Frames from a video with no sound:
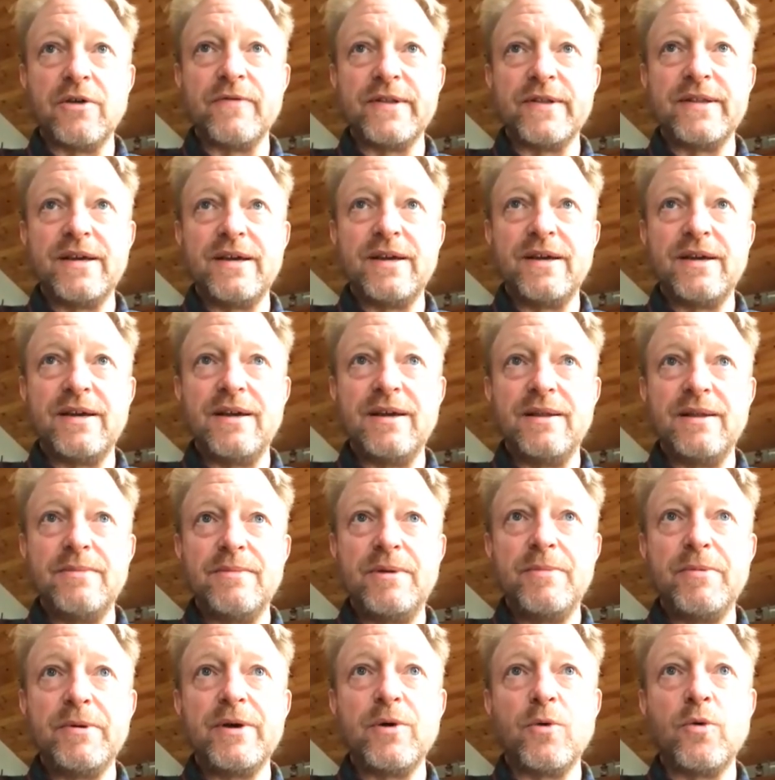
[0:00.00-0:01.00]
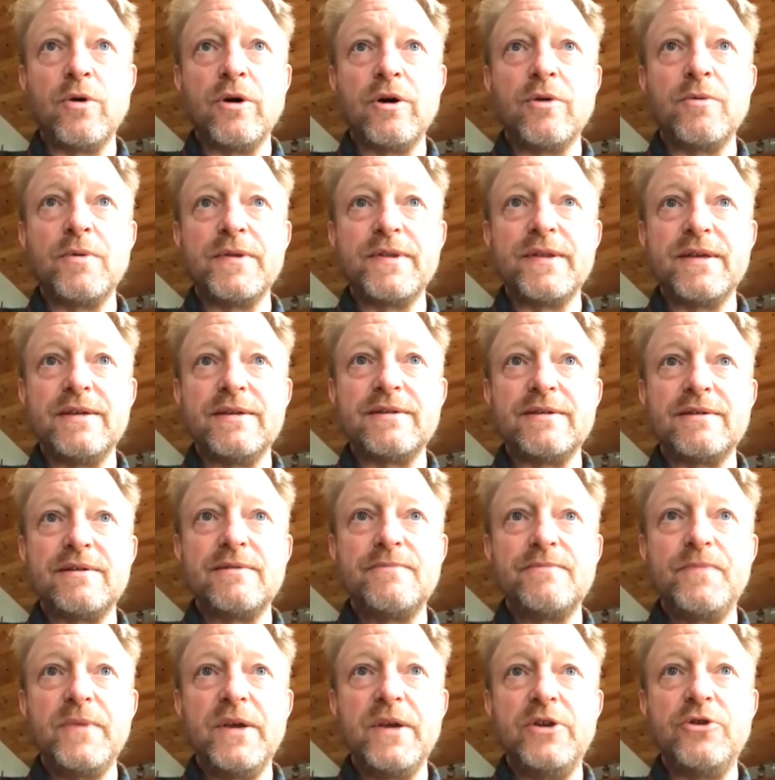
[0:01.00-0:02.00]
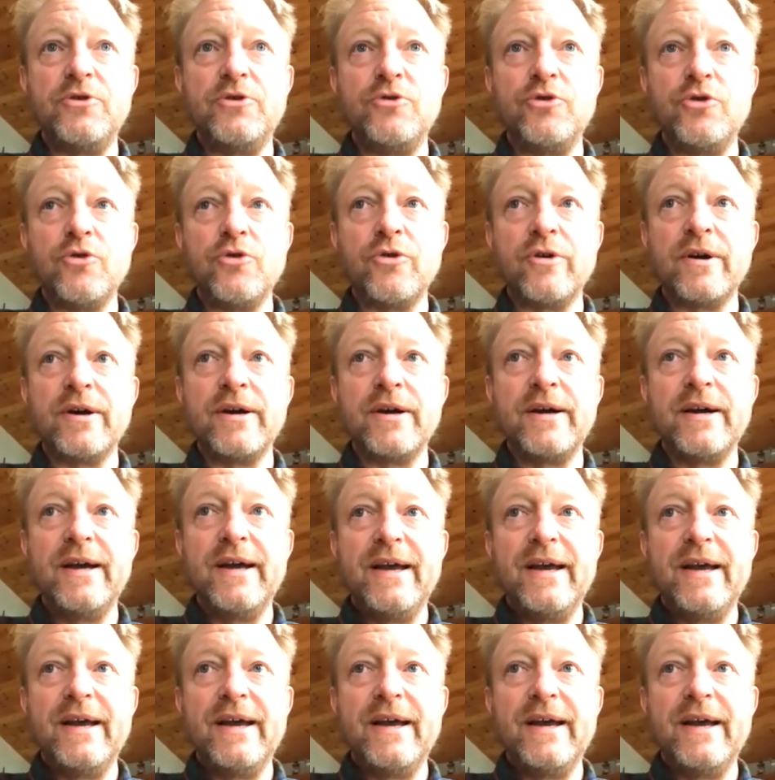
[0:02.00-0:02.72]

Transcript: but the people that work with this in New York